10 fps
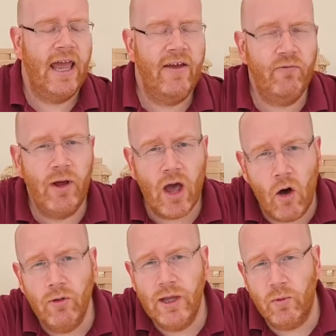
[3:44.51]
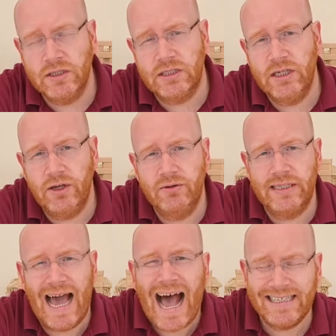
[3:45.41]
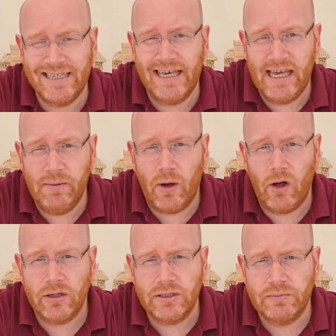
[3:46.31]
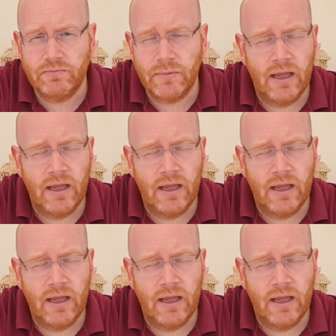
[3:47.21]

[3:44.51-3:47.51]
If we only want to use it as a key box,